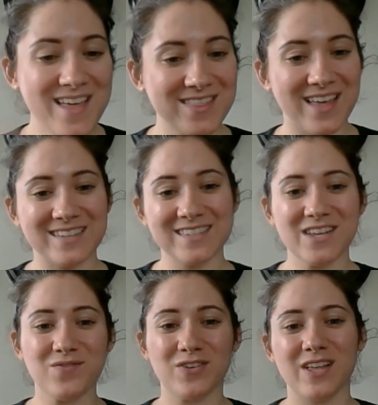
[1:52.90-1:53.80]
That's
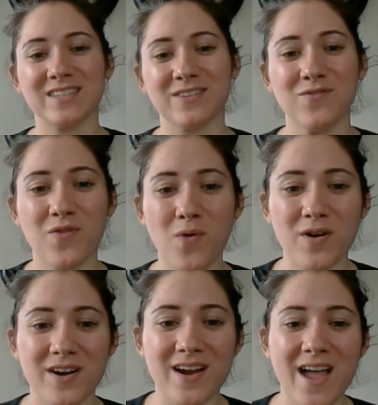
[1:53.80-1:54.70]
it for lesson
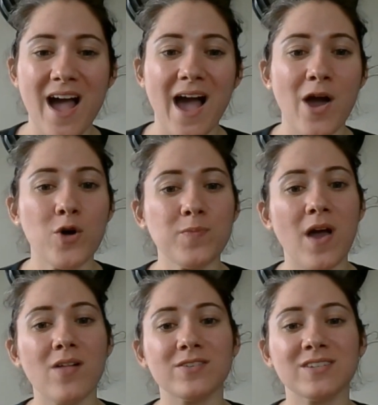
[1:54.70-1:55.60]
4. I hope
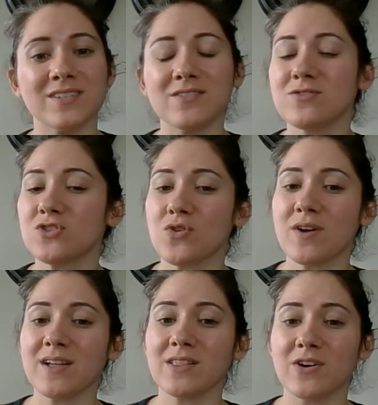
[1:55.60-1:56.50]
y'all are still
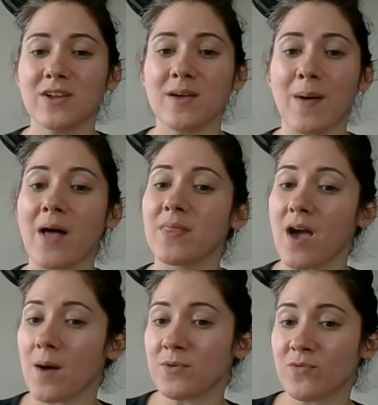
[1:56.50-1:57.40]
enjoying learning about the
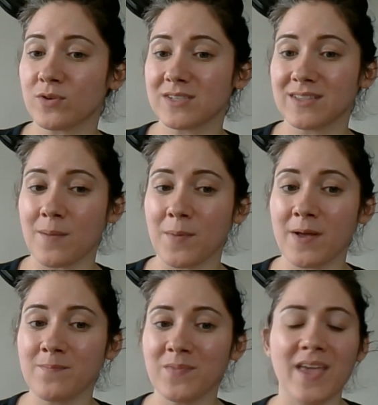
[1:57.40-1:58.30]
Omnivore's
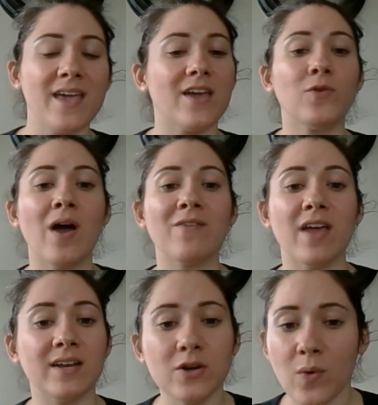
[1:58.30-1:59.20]
Dilemma. If you have
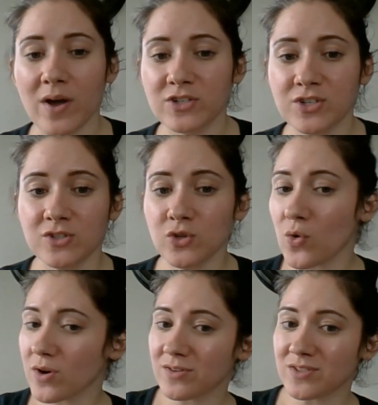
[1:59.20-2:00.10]
any questions
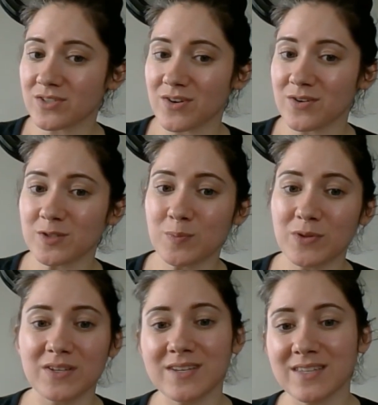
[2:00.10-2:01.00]
or concerns,
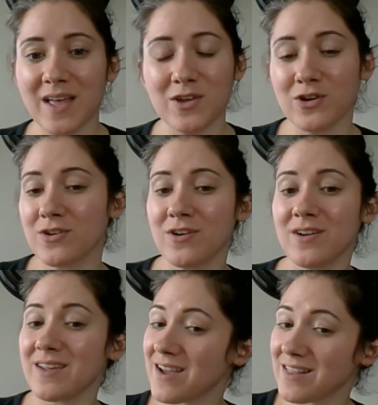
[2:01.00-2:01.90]
please let your
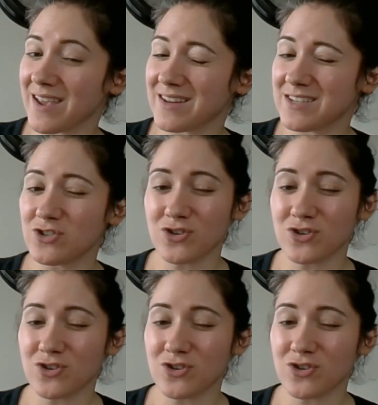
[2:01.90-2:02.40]
ELA teacher